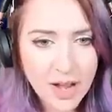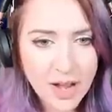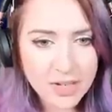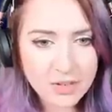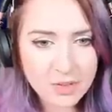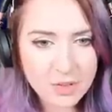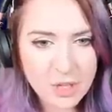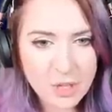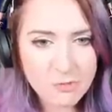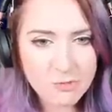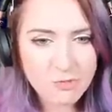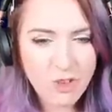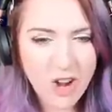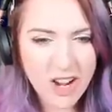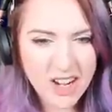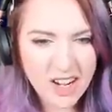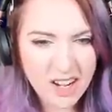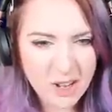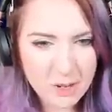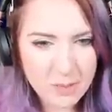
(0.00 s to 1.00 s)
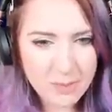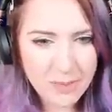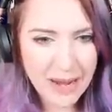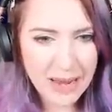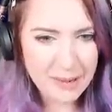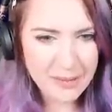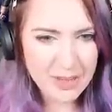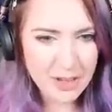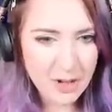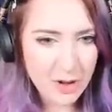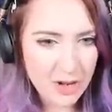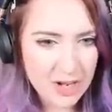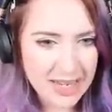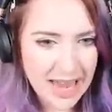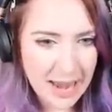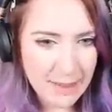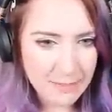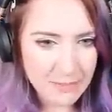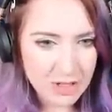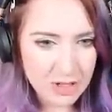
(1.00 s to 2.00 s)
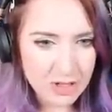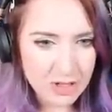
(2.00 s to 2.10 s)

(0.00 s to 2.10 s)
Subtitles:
don't you run along and play with your chemistry